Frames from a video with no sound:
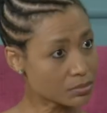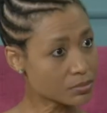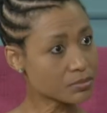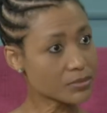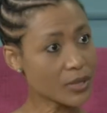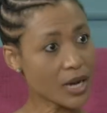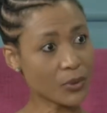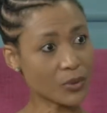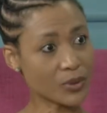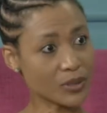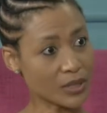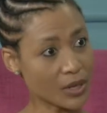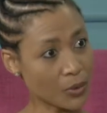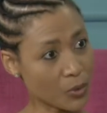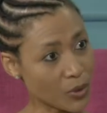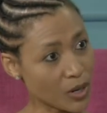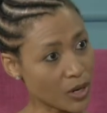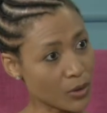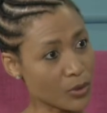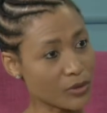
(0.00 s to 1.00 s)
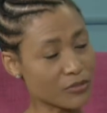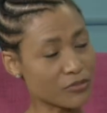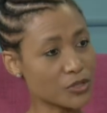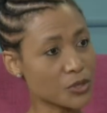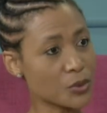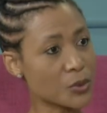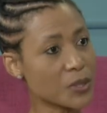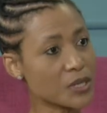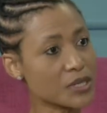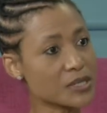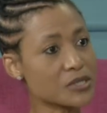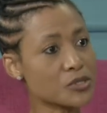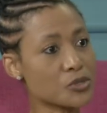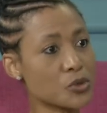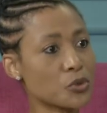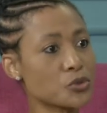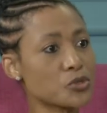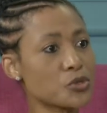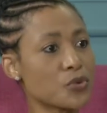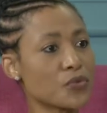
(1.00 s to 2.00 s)
our viewers,
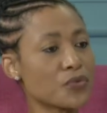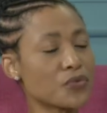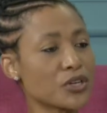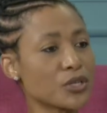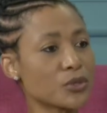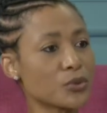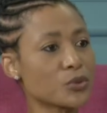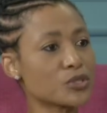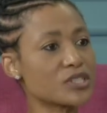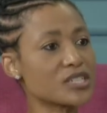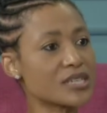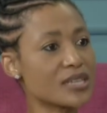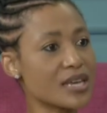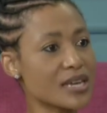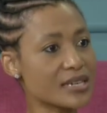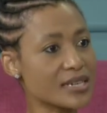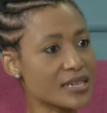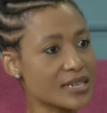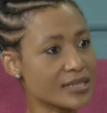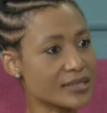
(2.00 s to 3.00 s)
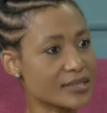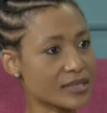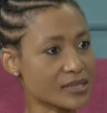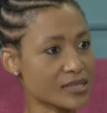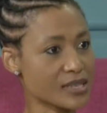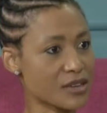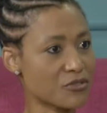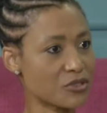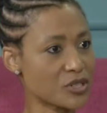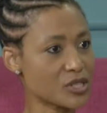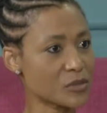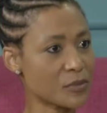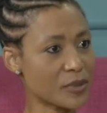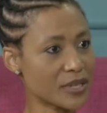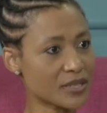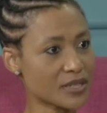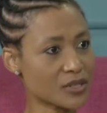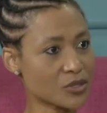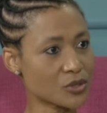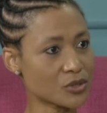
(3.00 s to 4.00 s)
those who feel they need the service
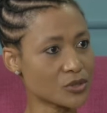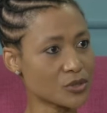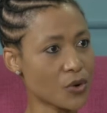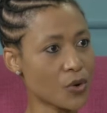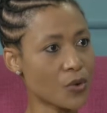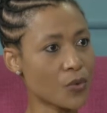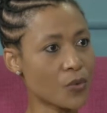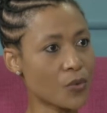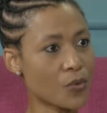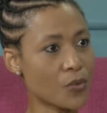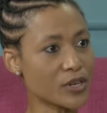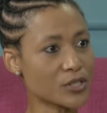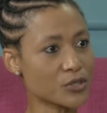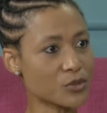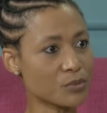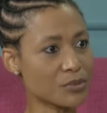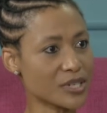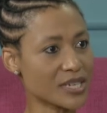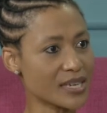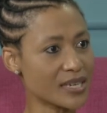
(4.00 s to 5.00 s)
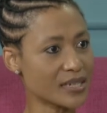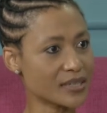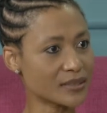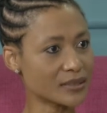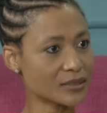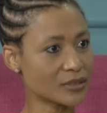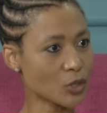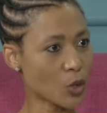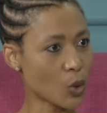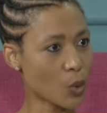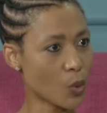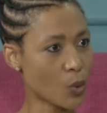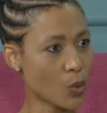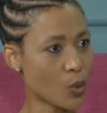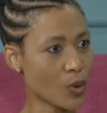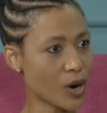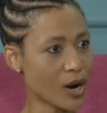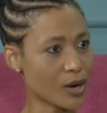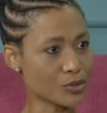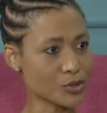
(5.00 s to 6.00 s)
but they don't know where to begin
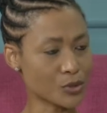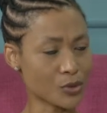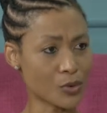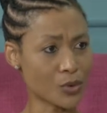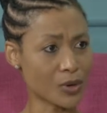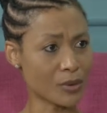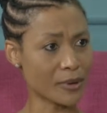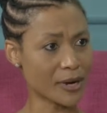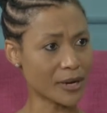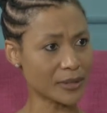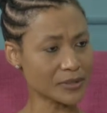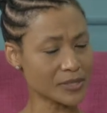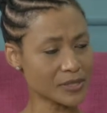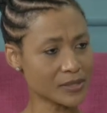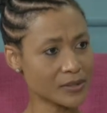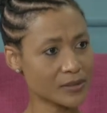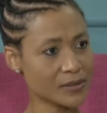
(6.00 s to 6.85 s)
or how to go about?